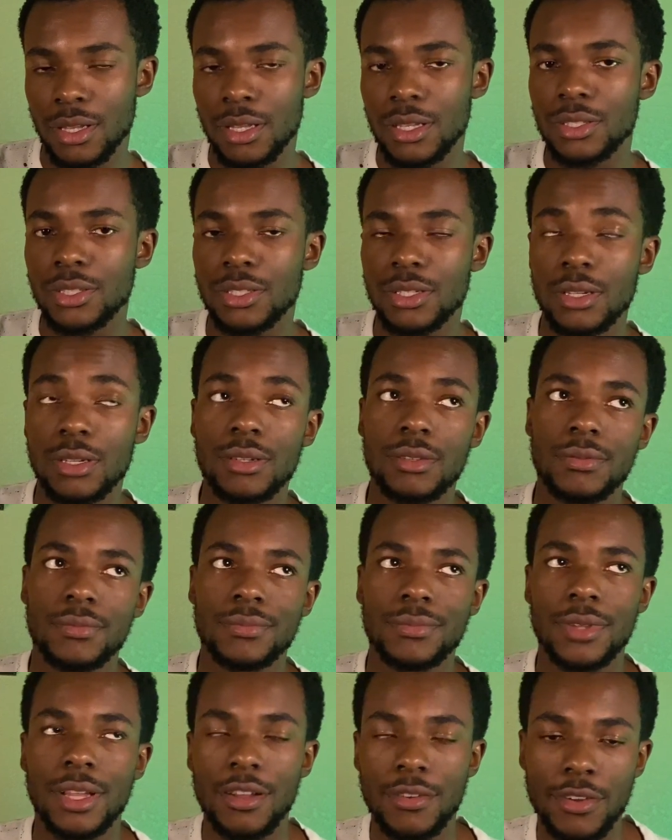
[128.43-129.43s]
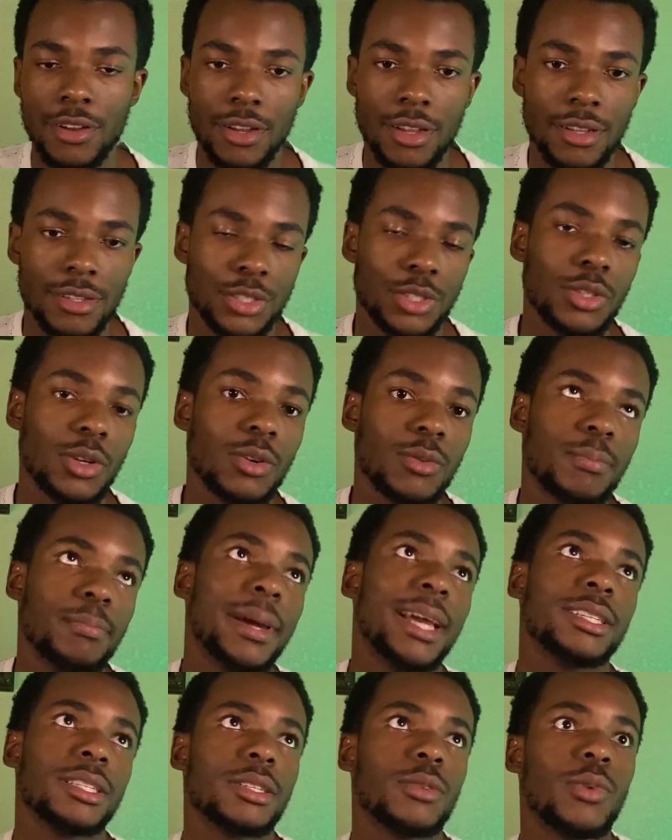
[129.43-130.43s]
So
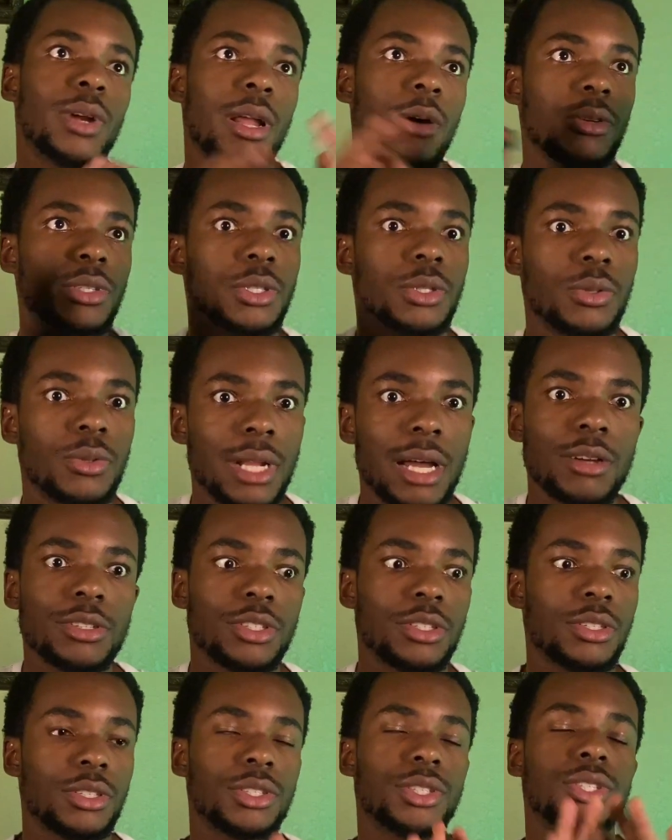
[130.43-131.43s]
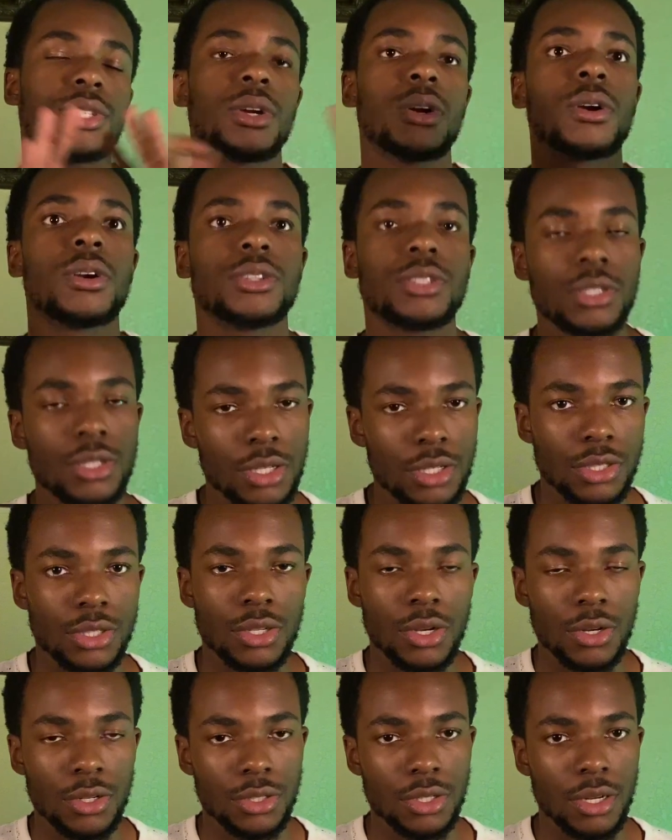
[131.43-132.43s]
basically what I was doing, I was just searching and
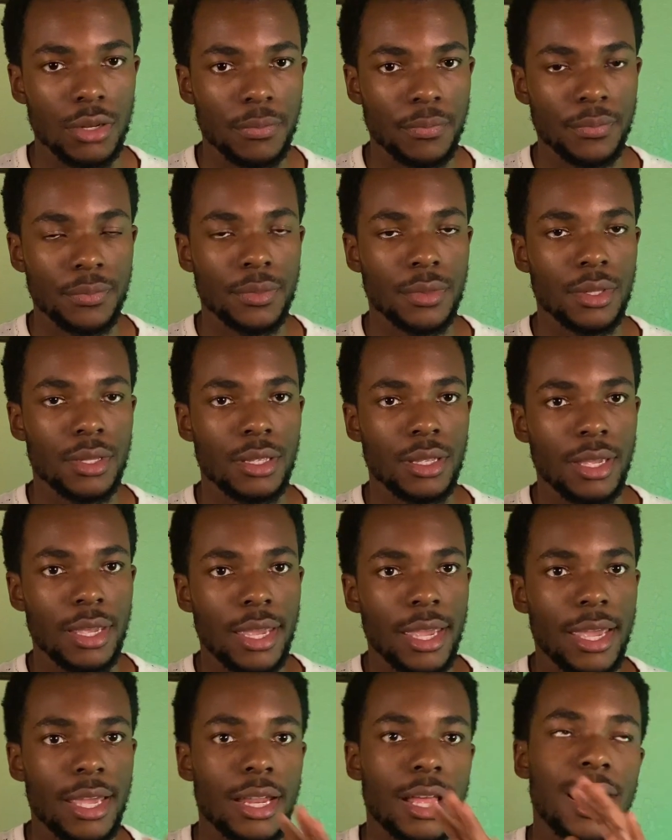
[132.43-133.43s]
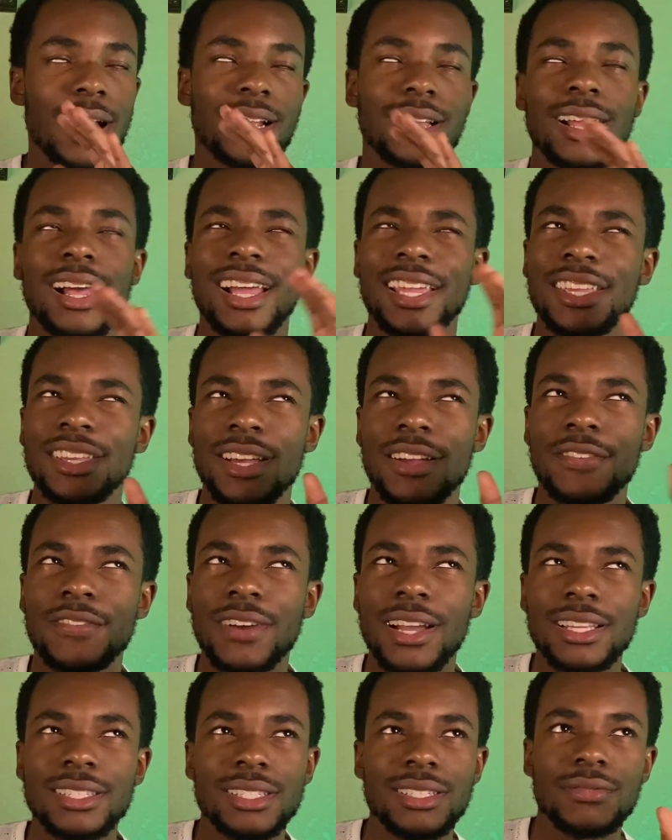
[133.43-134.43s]
searching. And I
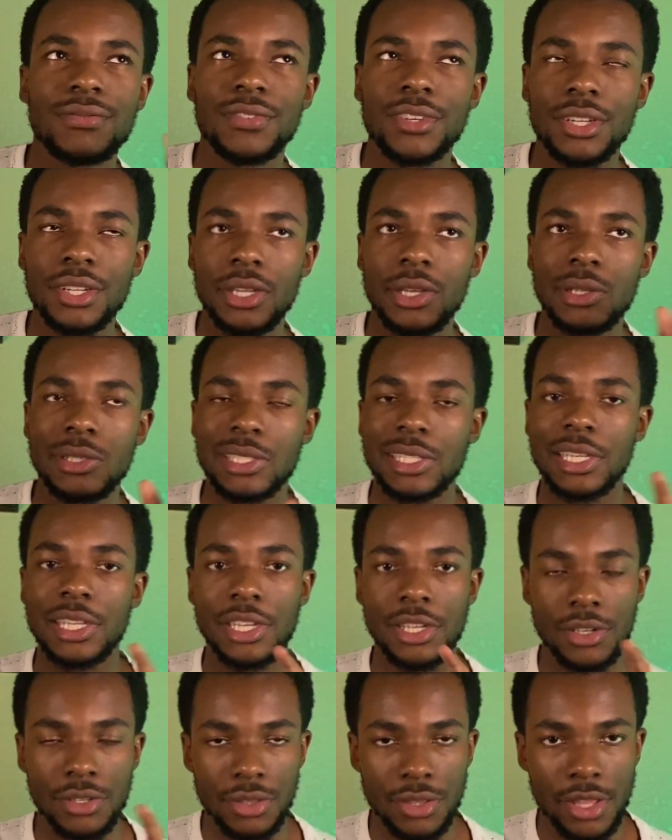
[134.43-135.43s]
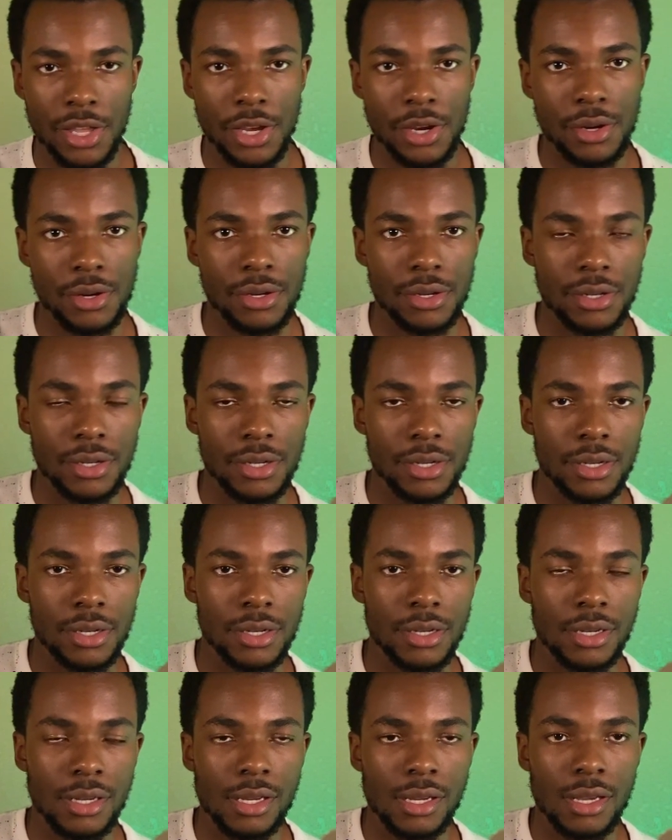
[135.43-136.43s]
find some videos here and there.
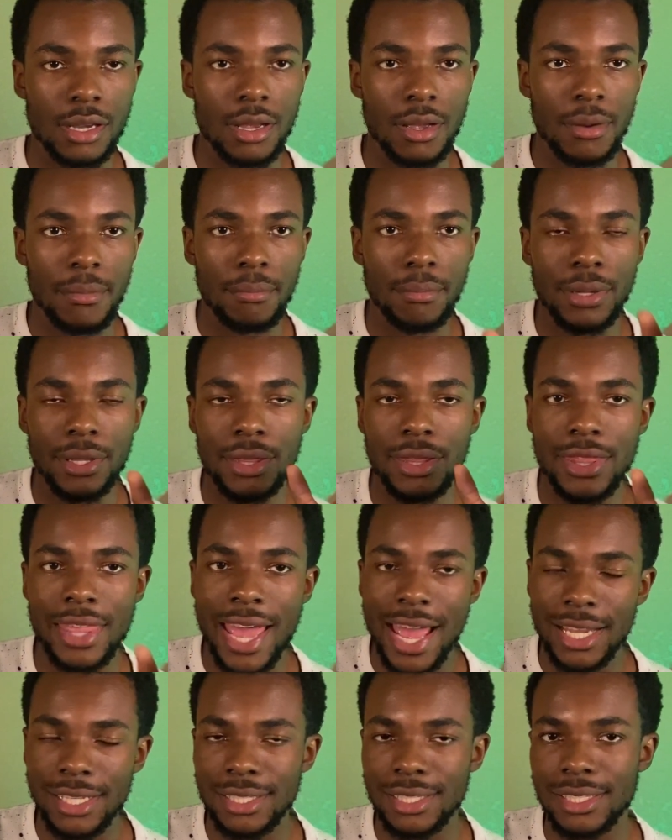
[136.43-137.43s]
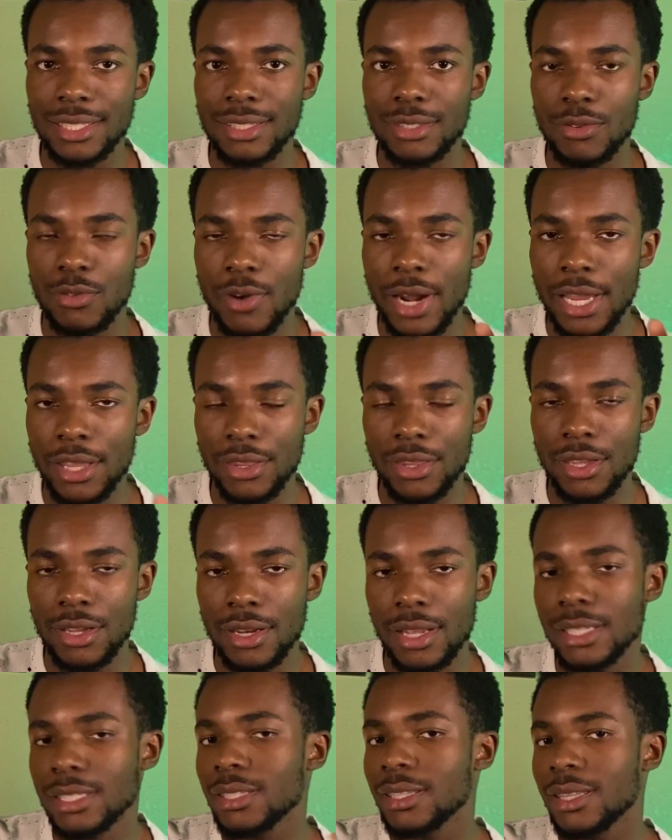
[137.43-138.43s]
But that's right
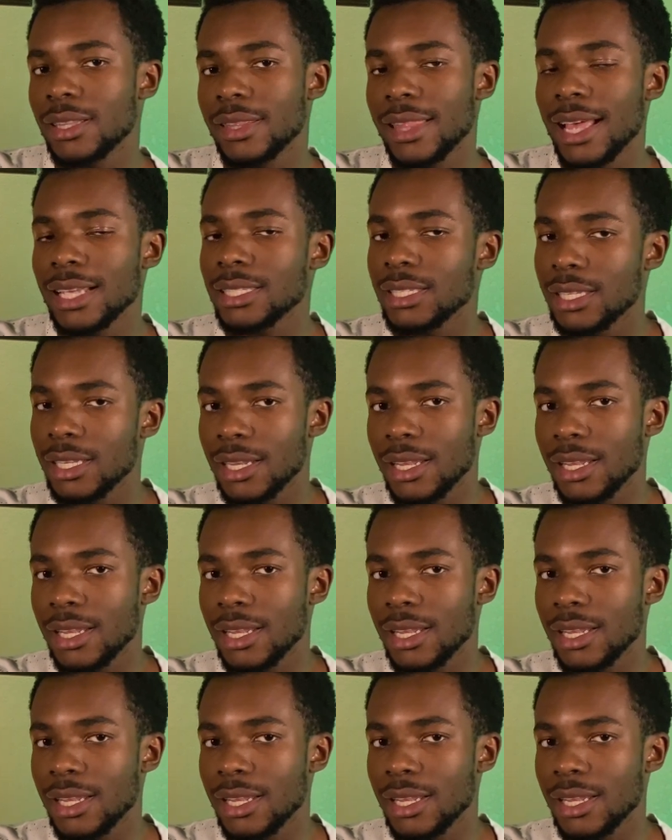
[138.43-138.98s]
there, that's